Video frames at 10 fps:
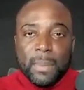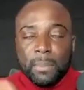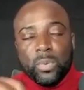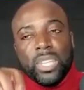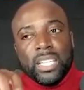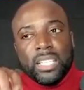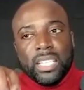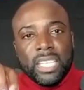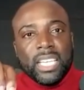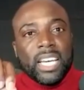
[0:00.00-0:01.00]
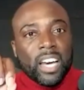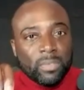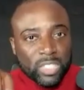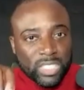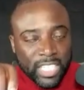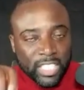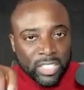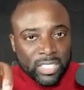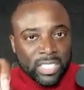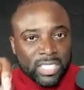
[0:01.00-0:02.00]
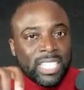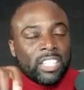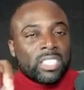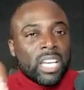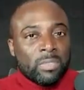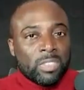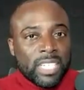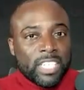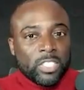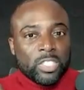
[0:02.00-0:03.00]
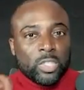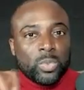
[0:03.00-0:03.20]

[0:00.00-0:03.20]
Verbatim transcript: But within the conversations, the sales conversations,